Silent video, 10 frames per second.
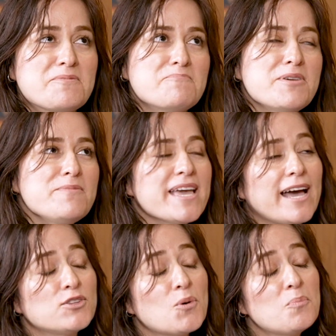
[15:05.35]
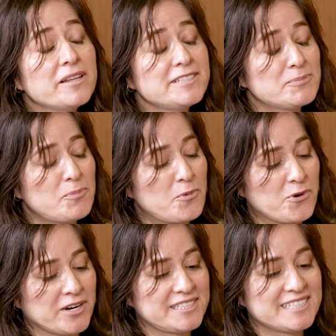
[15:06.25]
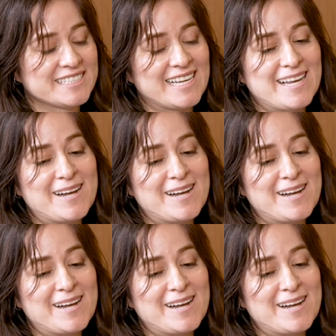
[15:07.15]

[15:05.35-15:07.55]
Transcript: maybe I don't play sports.